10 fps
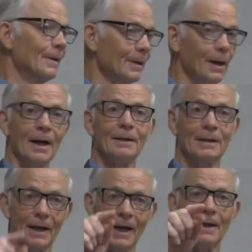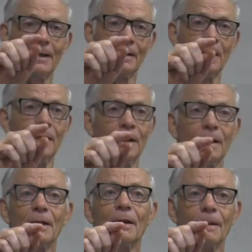God got
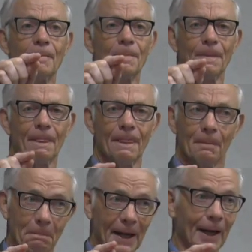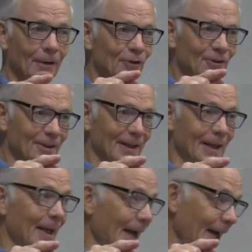the best
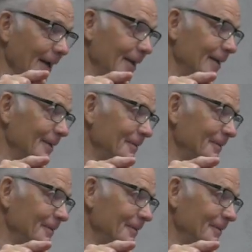he had.